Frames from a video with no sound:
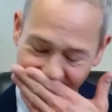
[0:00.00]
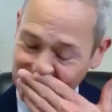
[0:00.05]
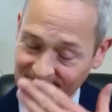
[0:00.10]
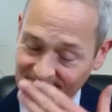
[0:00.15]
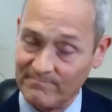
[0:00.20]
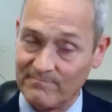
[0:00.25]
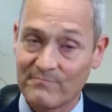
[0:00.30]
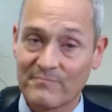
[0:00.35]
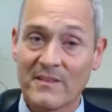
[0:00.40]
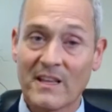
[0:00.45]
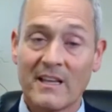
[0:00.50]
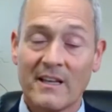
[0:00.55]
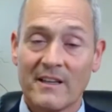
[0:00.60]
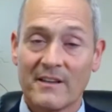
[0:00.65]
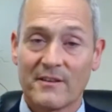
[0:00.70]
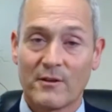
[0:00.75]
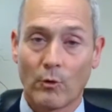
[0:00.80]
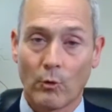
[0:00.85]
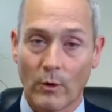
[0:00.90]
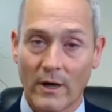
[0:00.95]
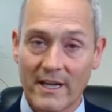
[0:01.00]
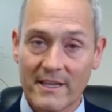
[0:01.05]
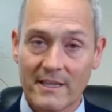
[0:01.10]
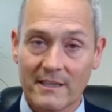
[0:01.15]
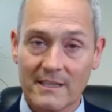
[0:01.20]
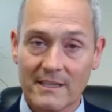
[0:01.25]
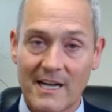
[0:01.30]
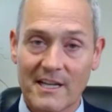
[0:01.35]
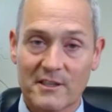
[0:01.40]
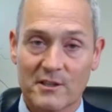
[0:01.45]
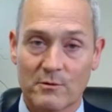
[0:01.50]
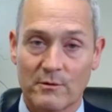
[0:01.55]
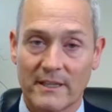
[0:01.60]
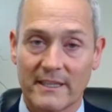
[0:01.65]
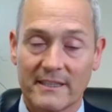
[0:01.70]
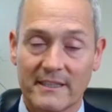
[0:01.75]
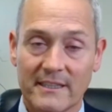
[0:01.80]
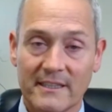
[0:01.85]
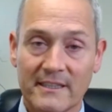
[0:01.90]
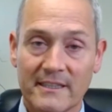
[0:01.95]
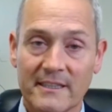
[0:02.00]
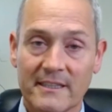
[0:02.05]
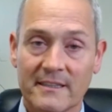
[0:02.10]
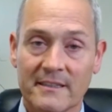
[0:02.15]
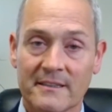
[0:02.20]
the way the law is written,